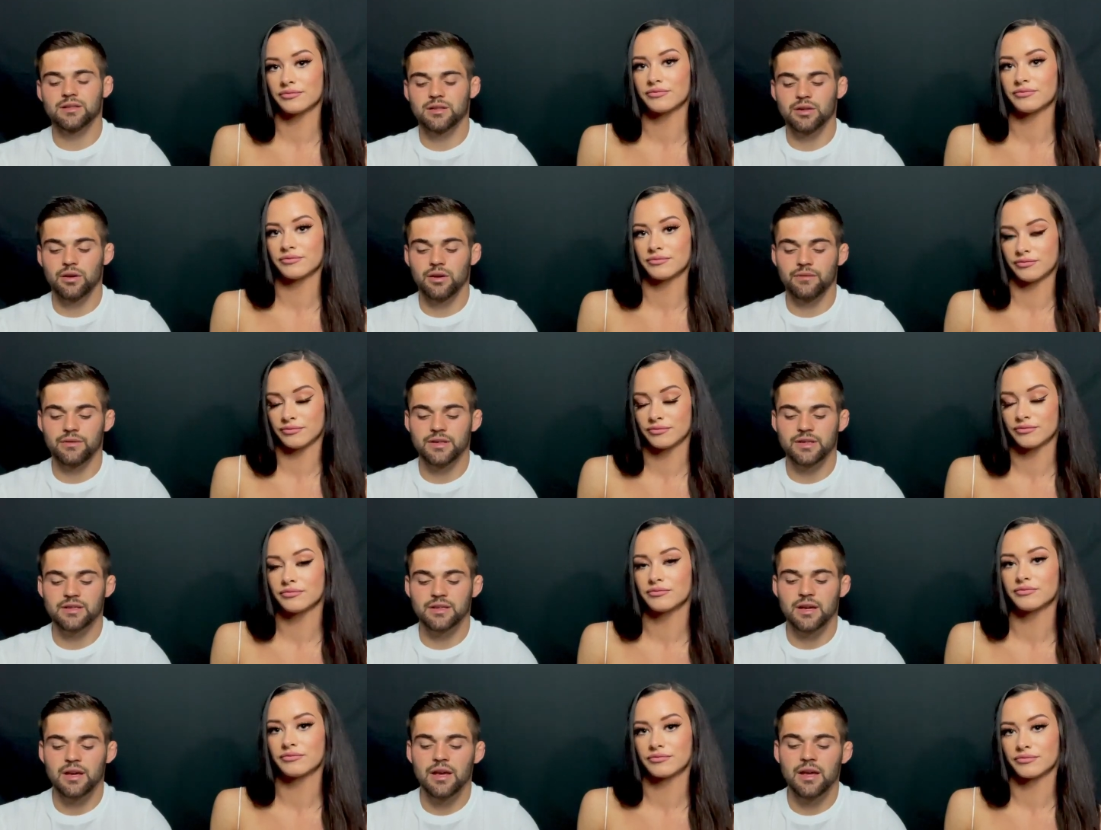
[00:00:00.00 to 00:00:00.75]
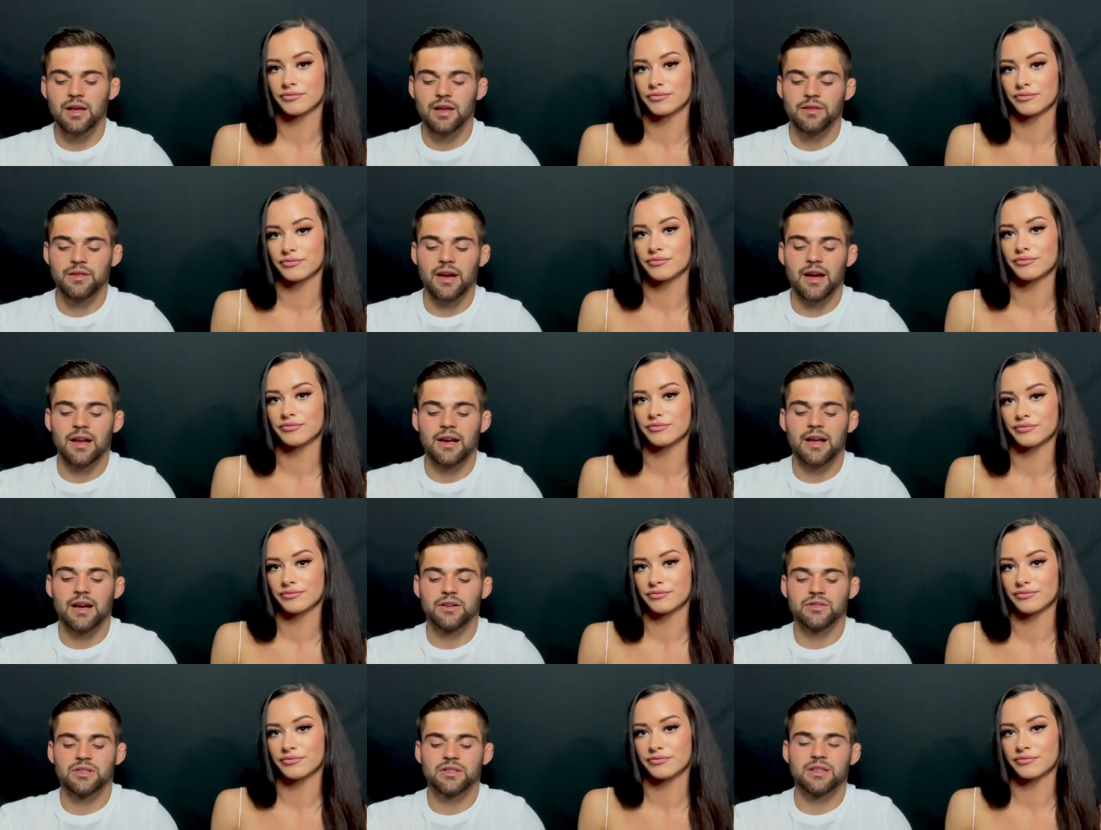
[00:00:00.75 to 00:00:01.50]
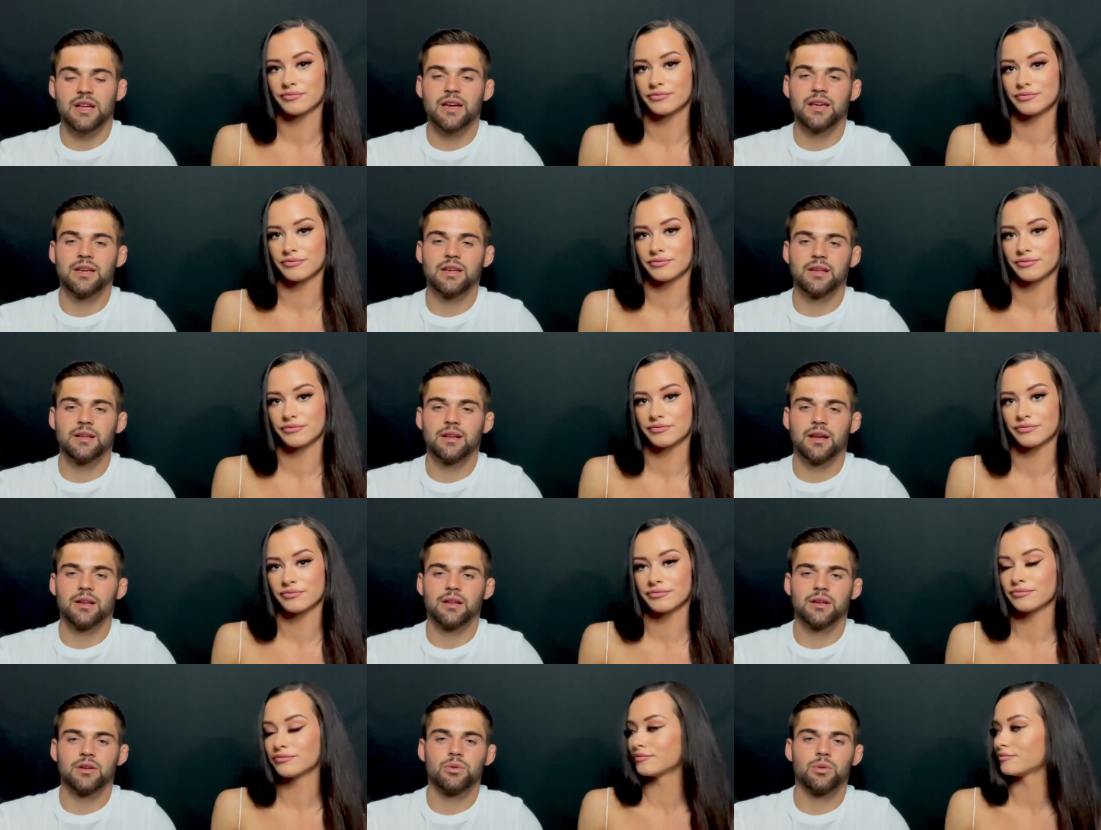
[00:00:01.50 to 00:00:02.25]
Speaker 1: service that allows staking
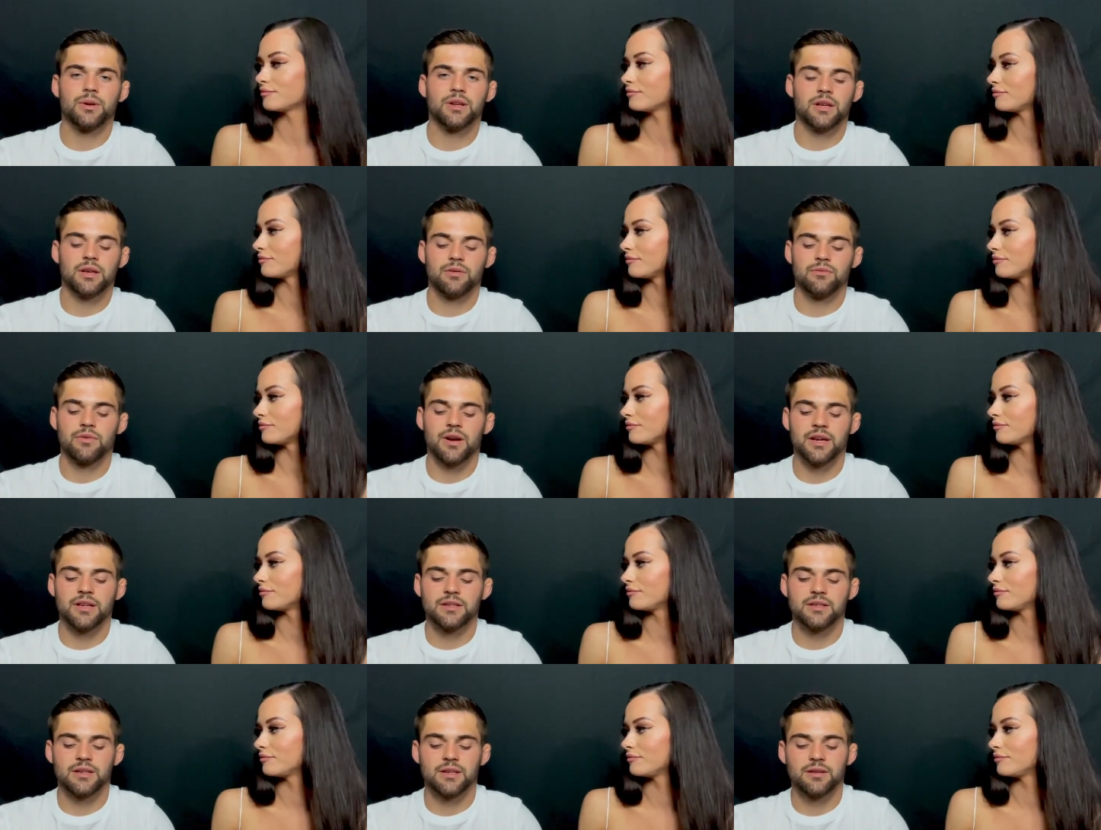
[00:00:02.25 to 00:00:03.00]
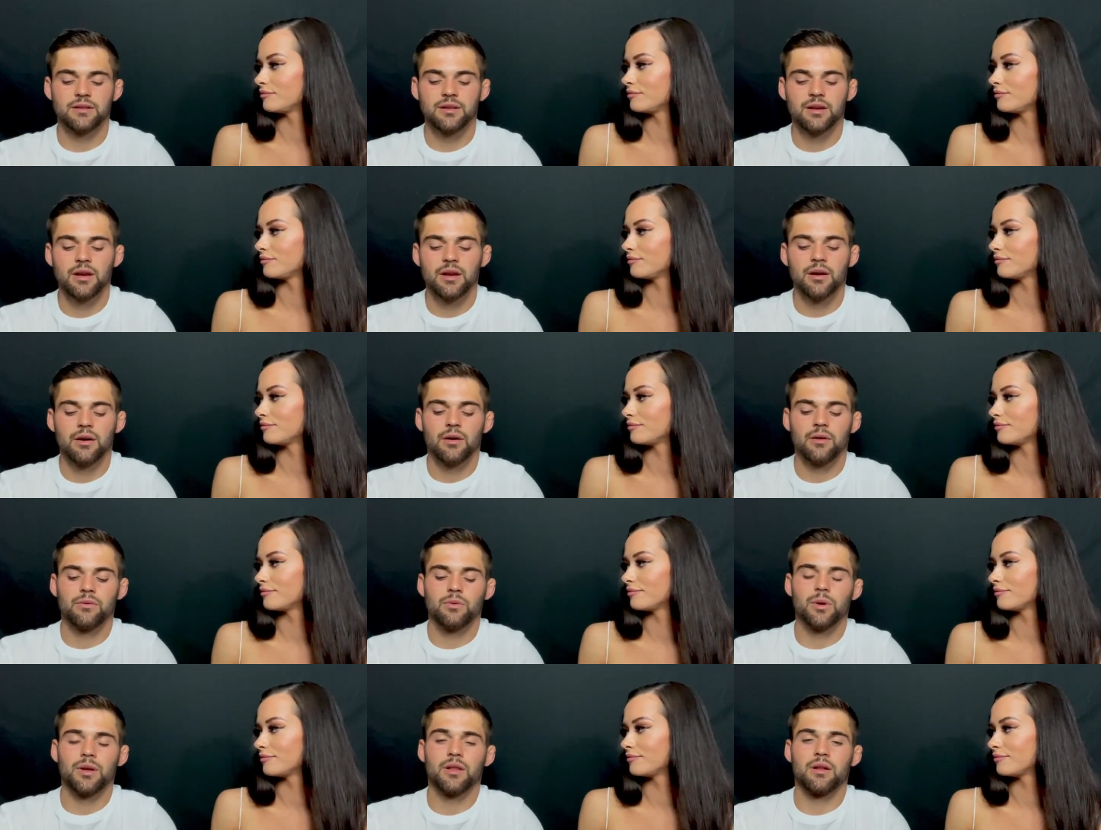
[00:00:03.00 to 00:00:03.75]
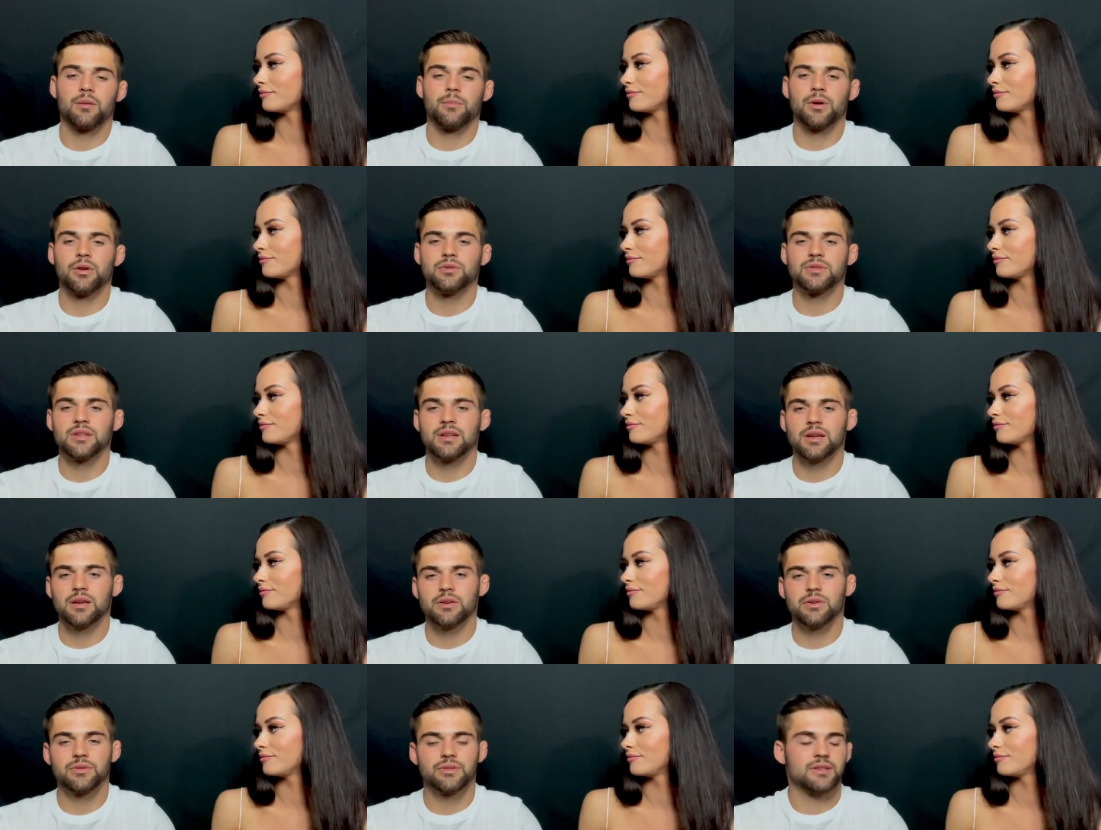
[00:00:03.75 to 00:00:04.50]
and liquidity raising of one of the most
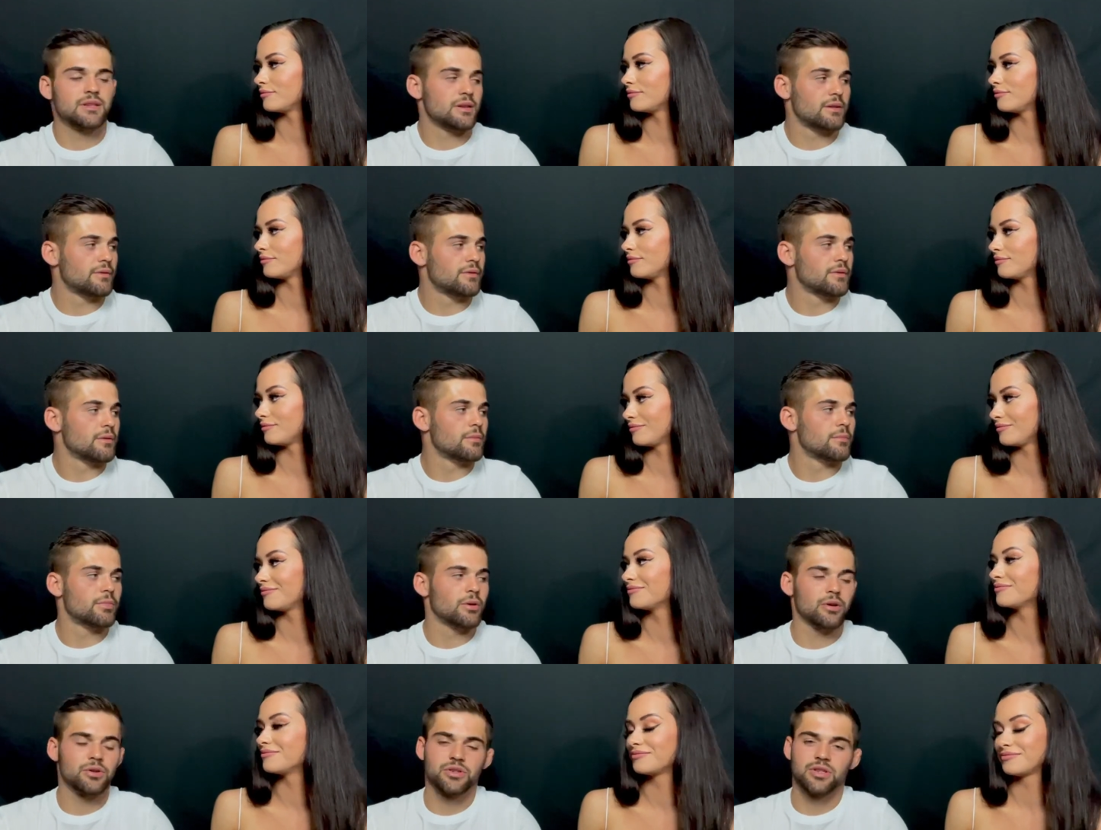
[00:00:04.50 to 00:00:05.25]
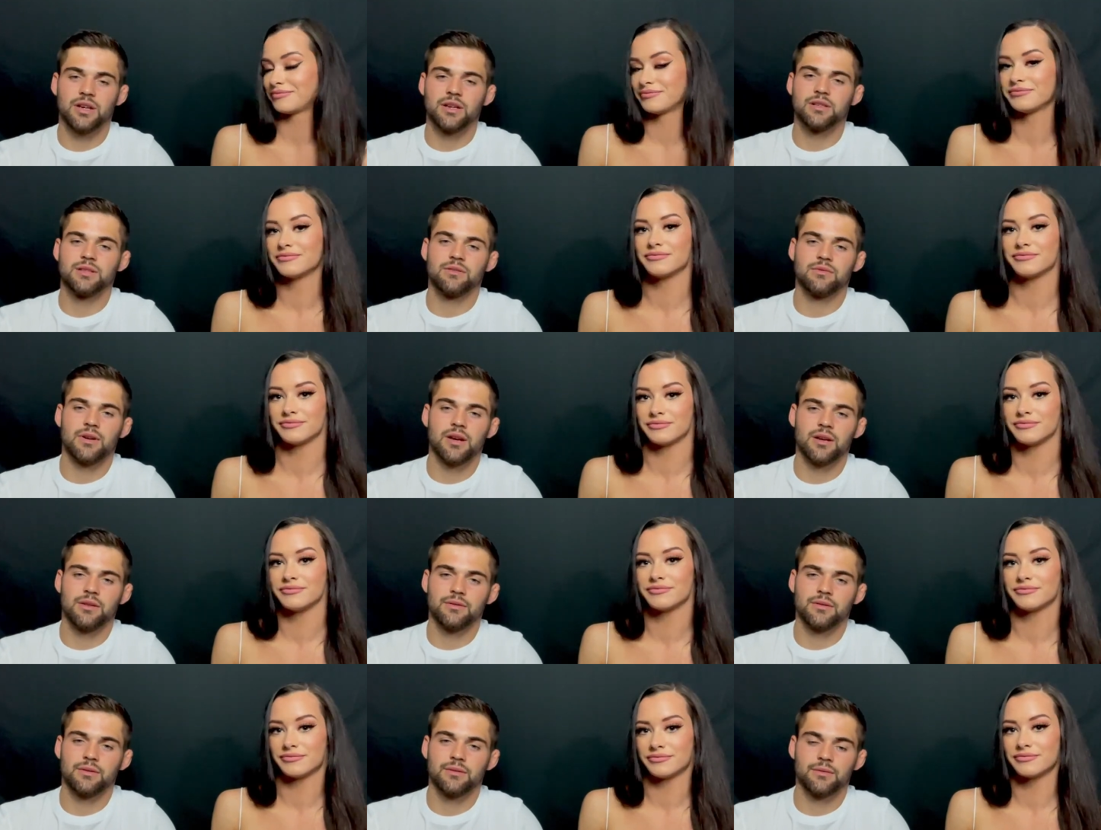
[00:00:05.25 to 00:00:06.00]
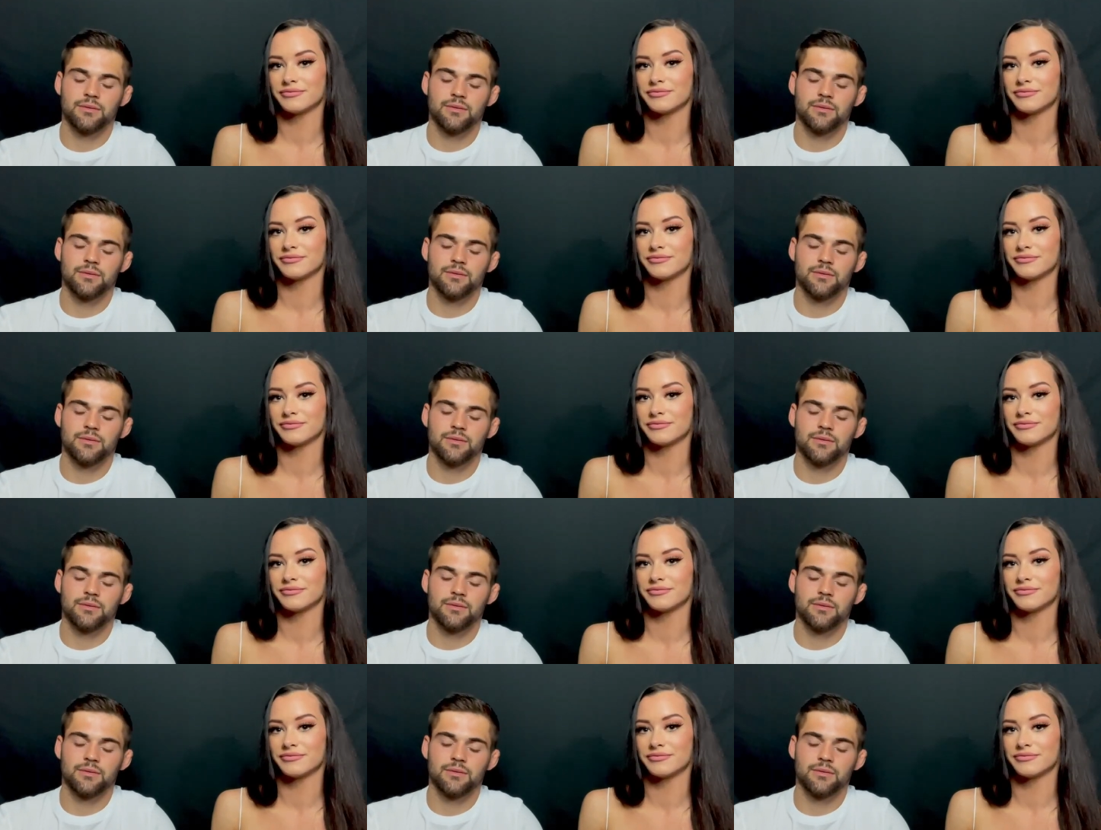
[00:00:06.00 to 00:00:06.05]
innovative blockchains around.